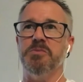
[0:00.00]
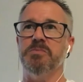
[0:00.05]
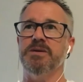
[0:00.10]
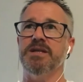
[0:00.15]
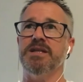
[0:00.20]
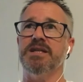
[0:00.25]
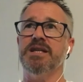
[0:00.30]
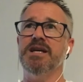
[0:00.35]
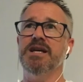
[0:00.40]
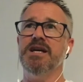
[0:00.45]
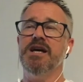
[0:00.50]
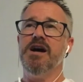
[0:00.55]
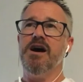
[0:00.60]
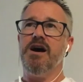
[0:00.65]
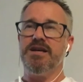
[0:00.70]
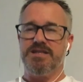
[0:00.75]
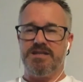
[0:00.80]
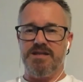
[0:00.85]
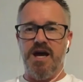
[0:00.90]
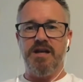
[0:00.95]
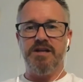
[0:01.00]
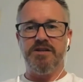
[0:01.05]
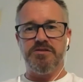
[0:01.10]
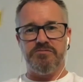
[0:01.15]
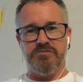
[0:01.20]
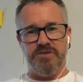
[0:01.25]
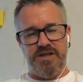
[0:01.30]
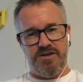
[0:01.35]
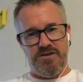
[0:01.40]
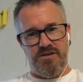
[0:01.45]
But I started to
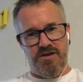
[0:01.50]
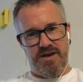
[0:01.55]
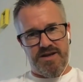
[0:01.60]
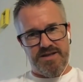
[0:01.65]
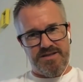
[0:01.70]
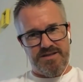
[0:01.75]
realize